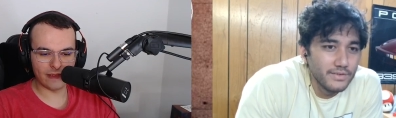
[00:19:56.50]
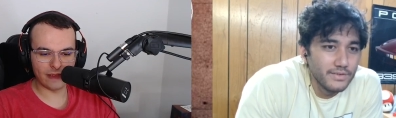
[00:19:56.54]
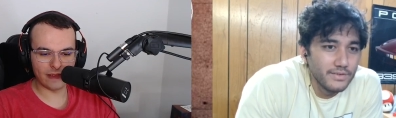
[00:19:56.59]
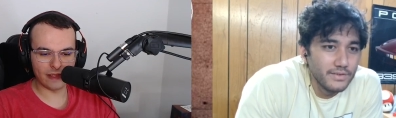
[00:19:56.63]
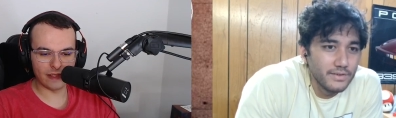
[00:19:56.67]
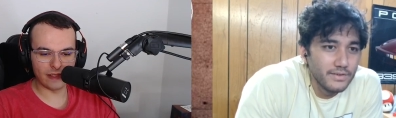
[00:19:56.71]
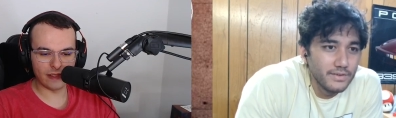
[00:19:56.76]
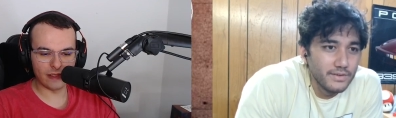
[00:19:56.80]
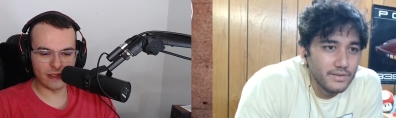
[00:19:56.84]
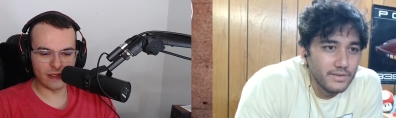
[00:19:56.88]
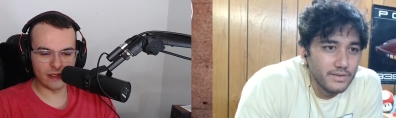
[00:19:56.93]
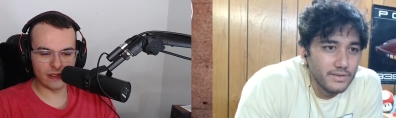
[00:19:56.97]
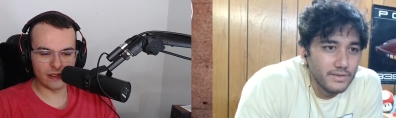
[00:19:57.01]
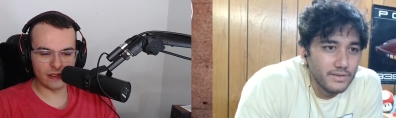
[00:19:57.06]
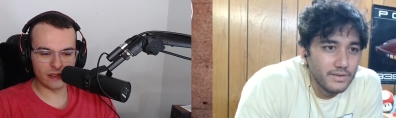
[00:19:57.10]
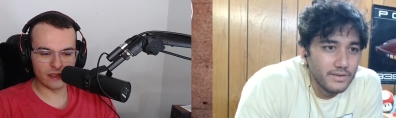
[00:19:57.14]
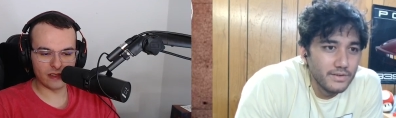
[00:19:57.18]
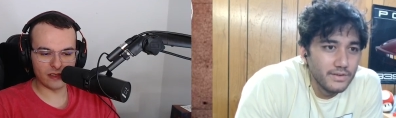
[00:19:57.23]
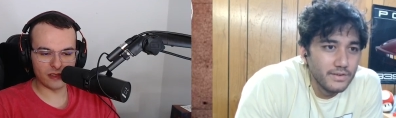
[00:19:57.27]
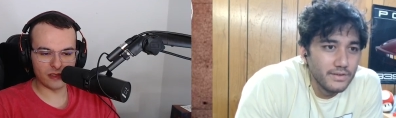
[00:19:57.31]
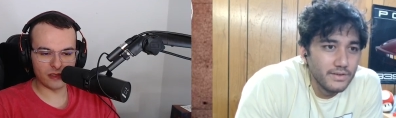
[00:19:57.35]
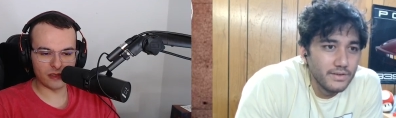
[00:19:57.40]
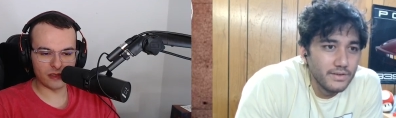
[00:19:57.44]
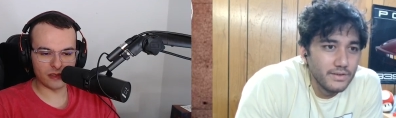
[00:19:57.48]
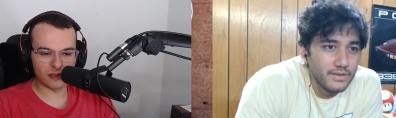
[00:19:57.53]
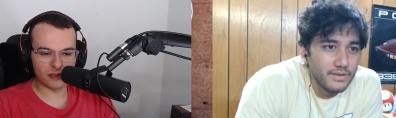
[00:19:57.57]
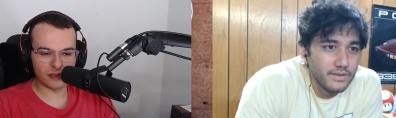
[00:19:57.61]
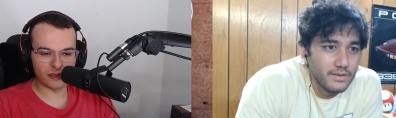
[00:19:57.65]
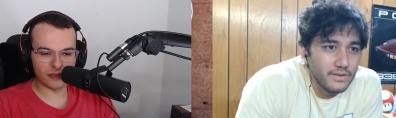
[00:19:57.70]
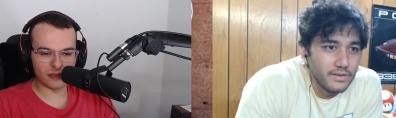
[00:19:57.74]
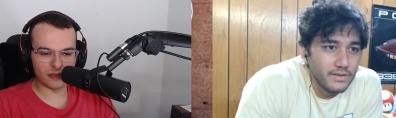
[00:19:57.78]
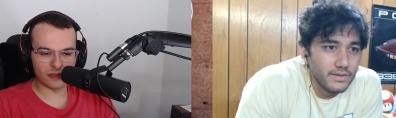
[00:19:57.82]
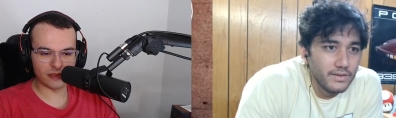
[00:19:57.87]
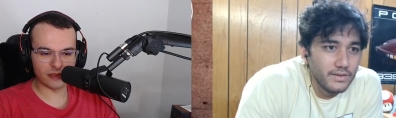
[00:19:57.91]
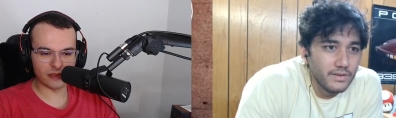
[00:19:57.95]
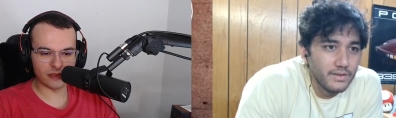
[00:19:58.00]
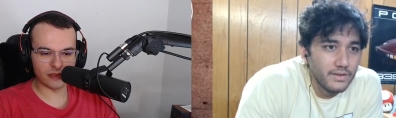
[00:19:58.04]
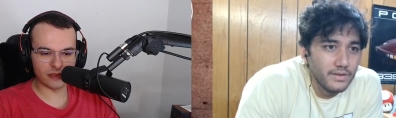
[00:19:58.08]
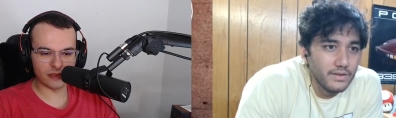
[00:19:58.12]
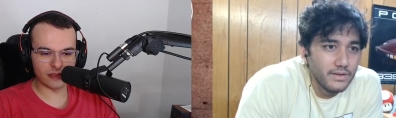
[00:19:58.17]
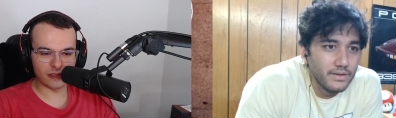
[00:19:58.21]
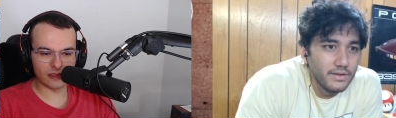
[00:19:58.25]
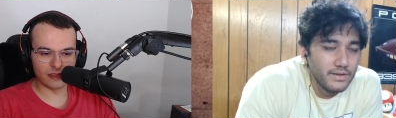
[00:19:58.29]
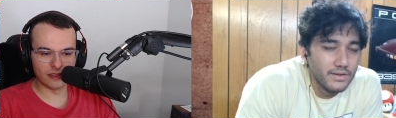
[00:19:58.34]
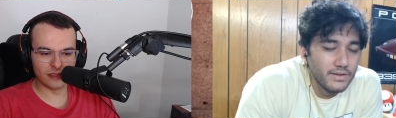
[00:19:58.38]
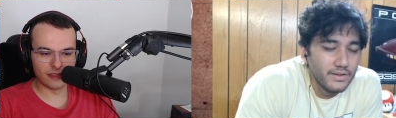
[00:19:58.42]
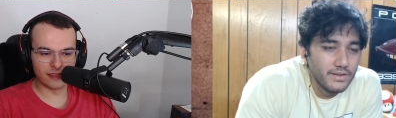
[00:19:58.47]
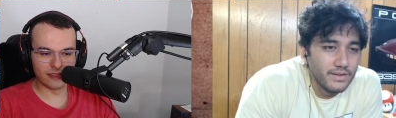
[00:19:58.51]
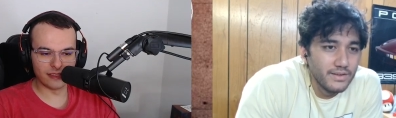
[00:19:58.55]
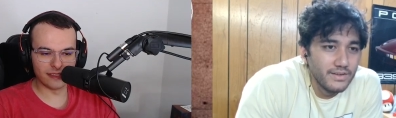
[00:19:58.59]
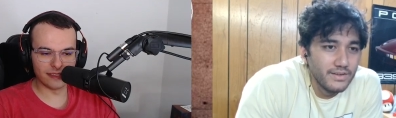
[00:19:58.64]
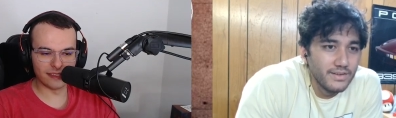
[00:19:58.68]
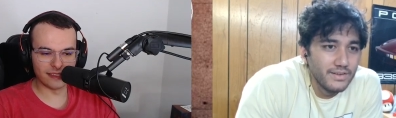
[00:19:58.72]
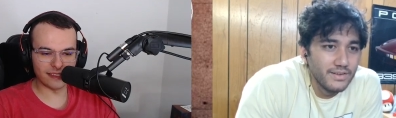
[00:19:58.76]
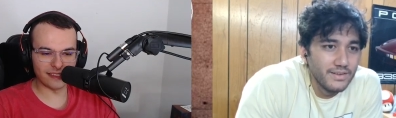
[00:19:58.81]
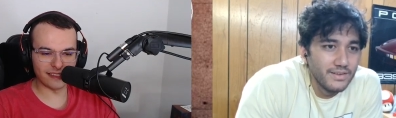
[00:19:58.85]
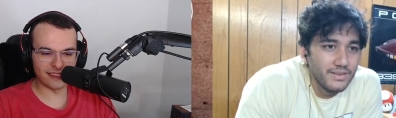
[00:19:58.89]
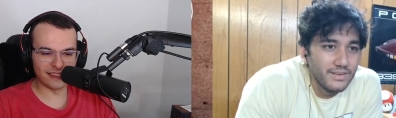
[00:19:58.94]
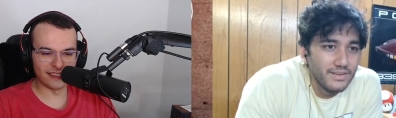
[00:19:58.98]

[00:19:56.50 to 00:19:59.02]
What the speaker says: (no one is talking)